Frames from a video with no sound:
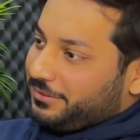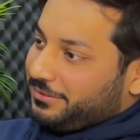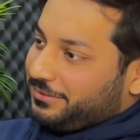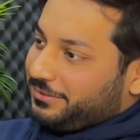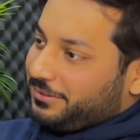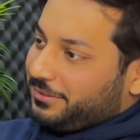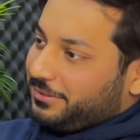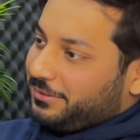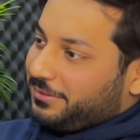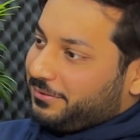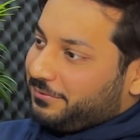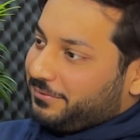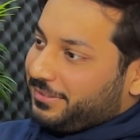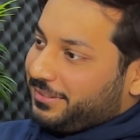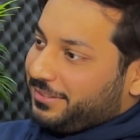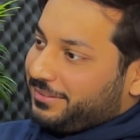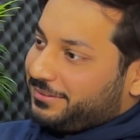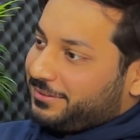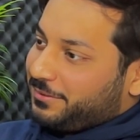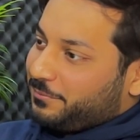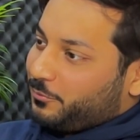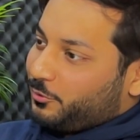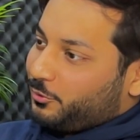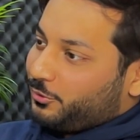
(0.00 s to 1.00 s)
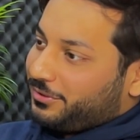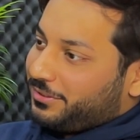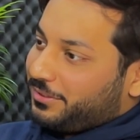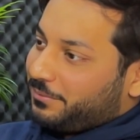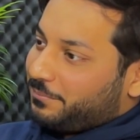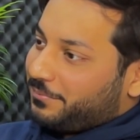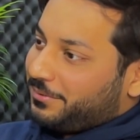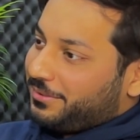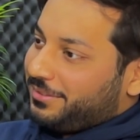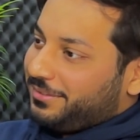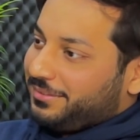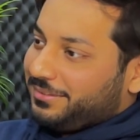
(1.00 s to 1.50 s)
Destructive, that's
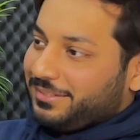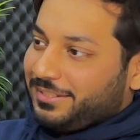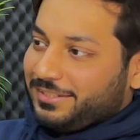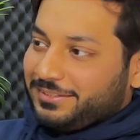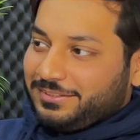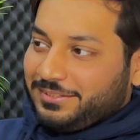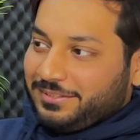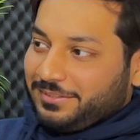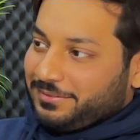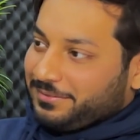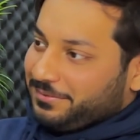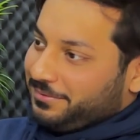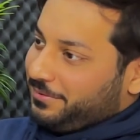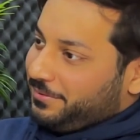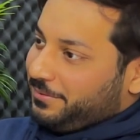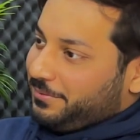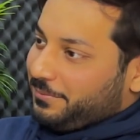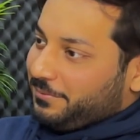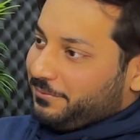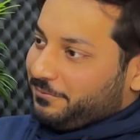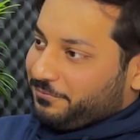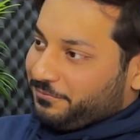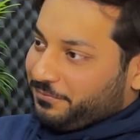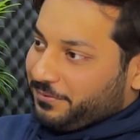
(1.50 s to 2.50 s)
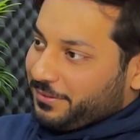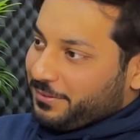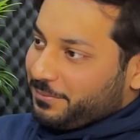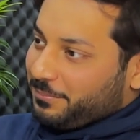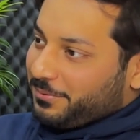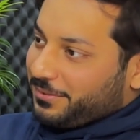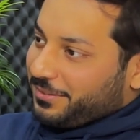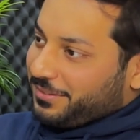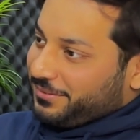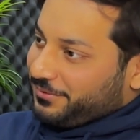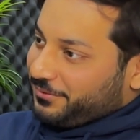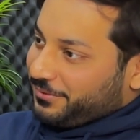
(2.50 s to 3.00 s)
the fun
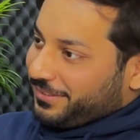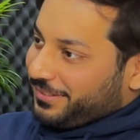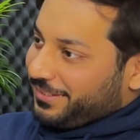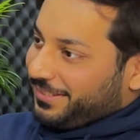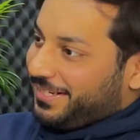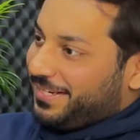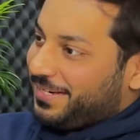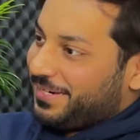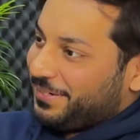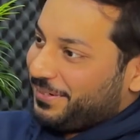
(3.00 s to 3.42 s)
part, right?